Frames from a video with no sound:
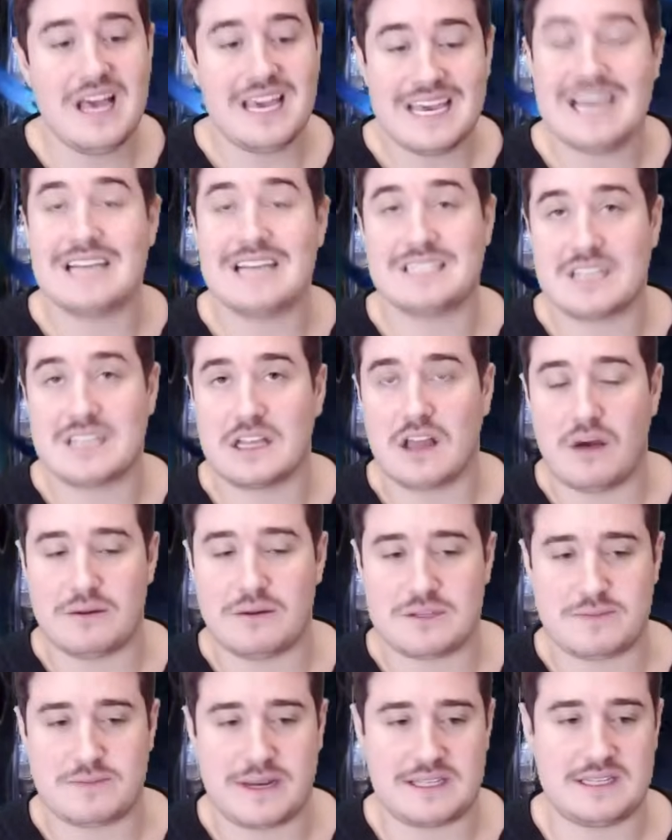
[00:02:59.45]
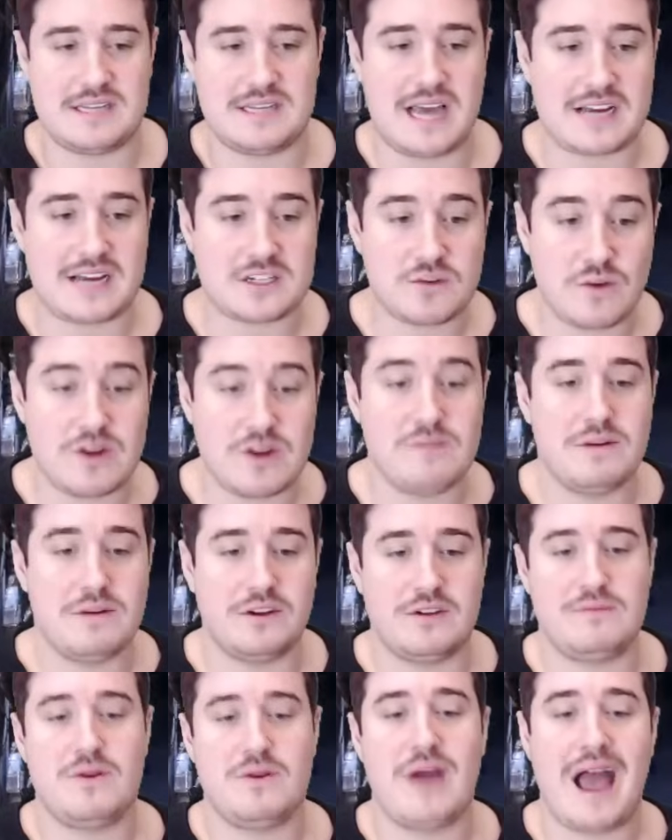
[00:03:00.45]
He has the lowest base attack. So when you
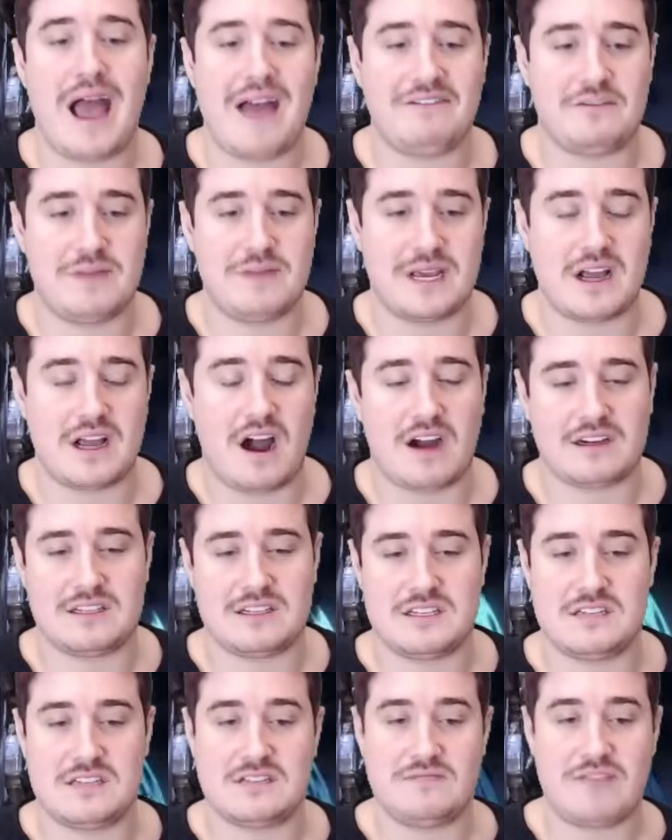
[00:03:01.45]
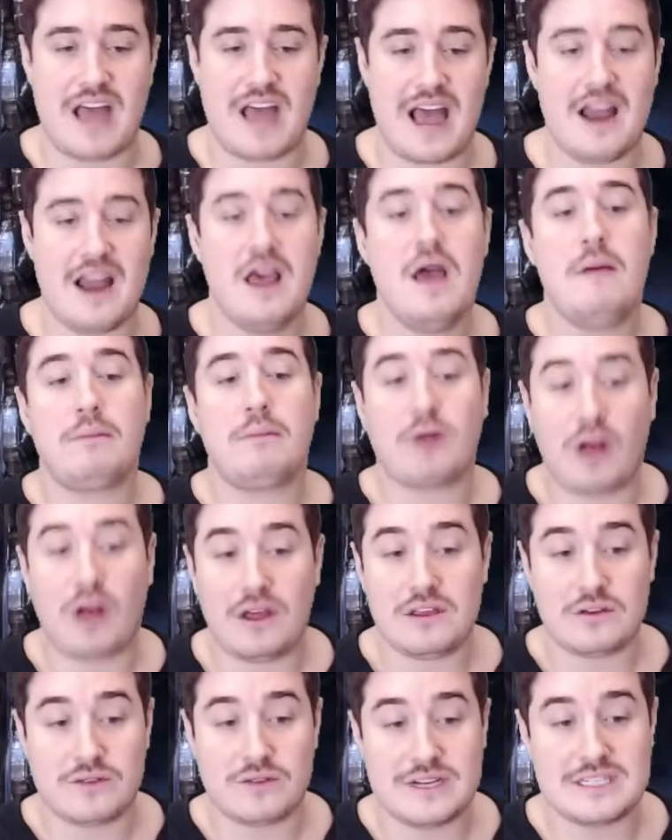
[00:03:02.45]
him, you have to be cognizant of that.
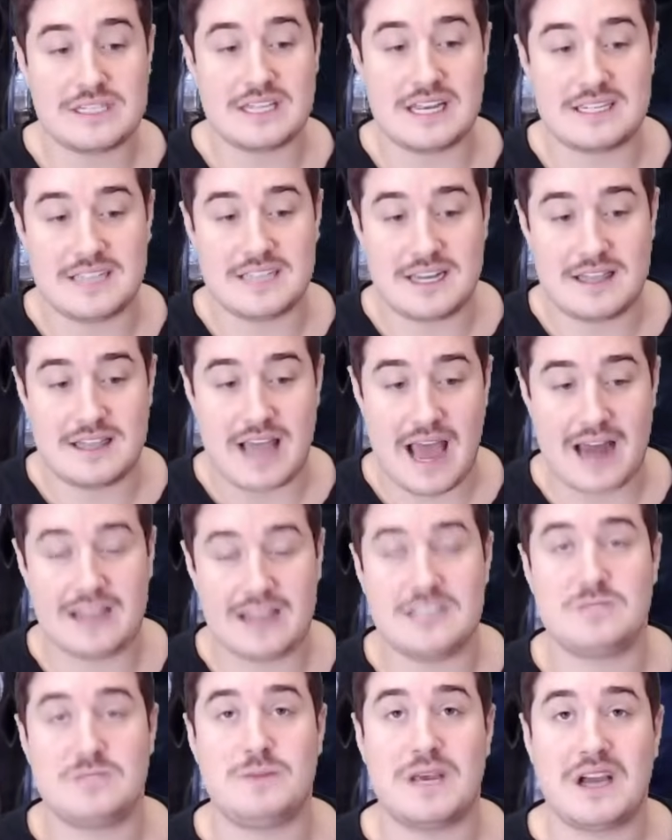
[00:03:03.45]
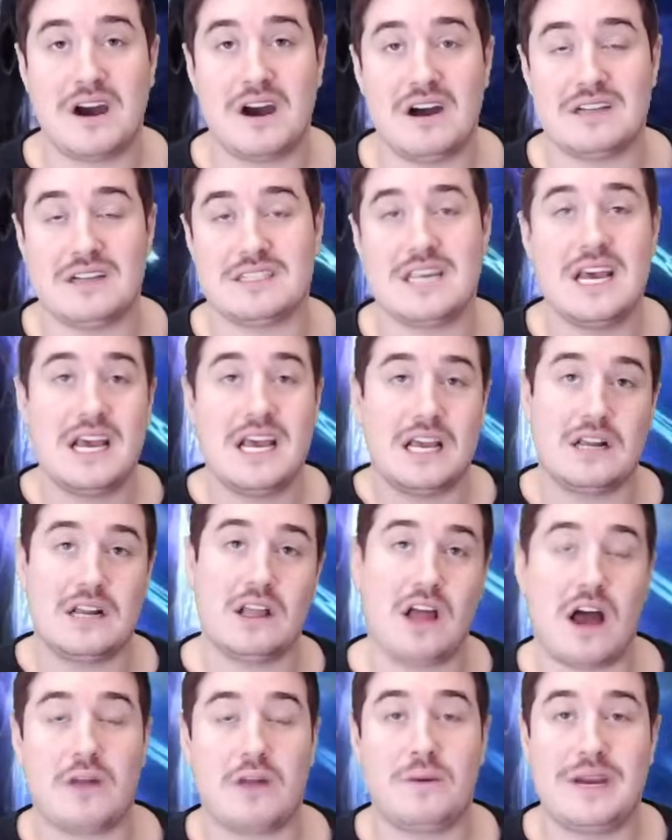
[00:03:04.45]
Probably the reason they did that is because in a
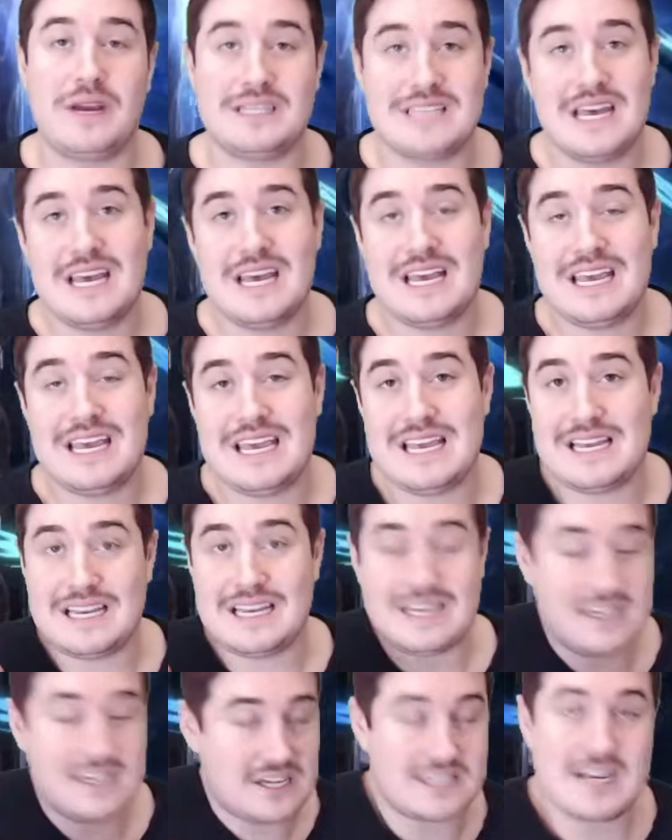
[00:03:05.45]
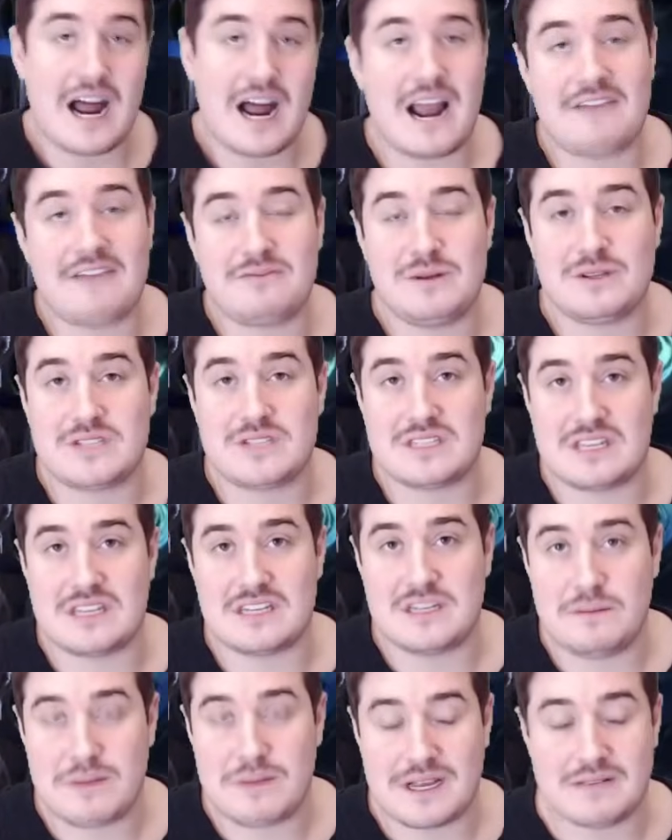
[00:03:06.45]
lot of ways, he does not have to use as a
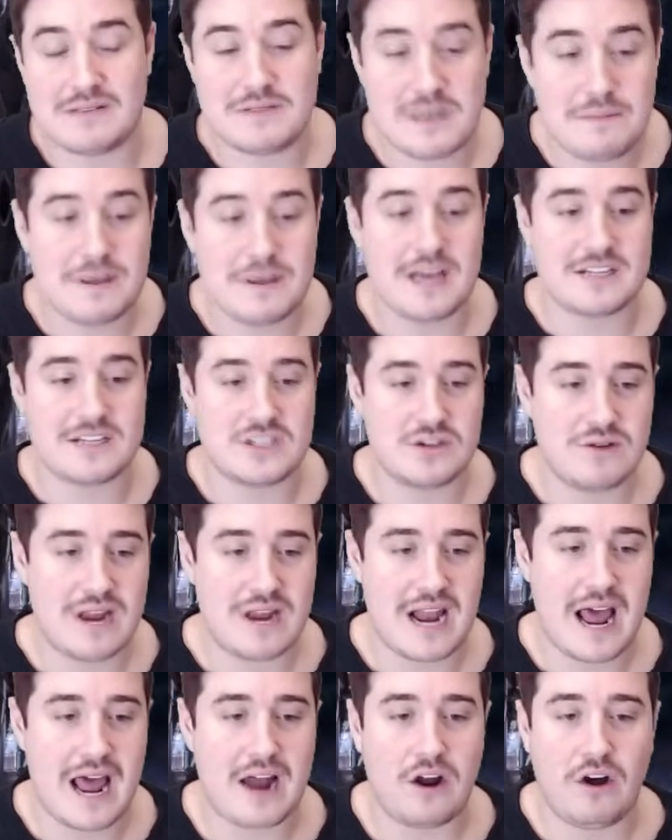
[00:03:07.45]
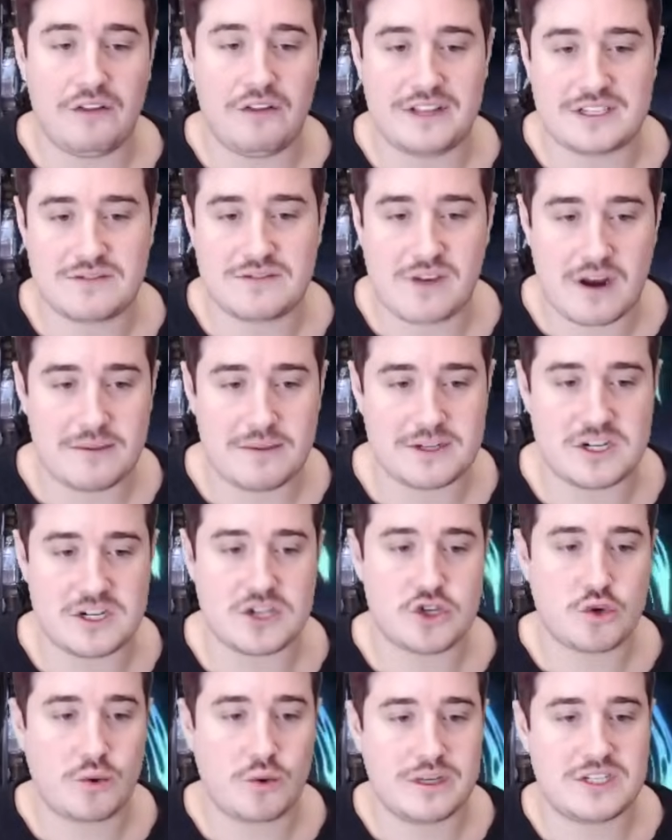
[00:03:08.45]
DPS unit at all. That's very much a
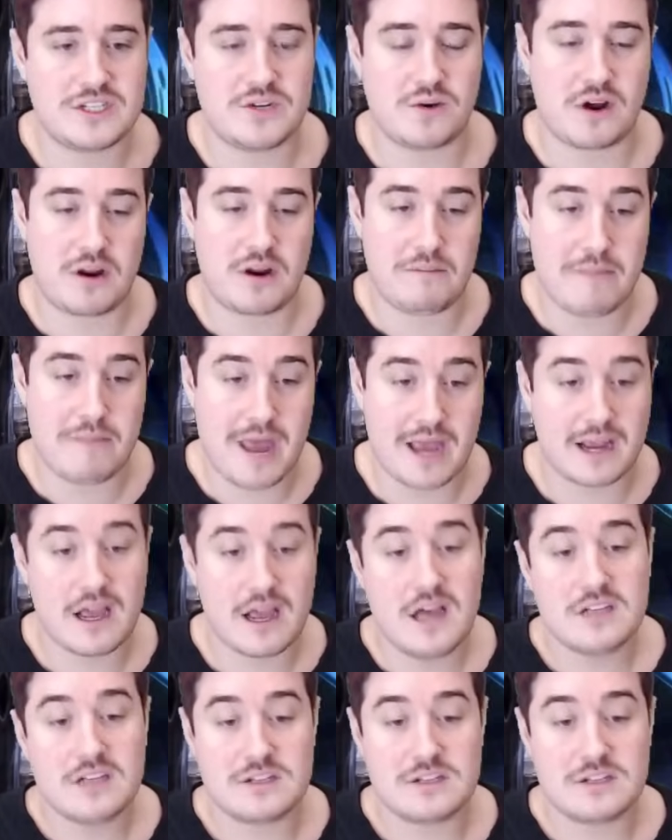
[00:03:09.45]
choice you're gonna make.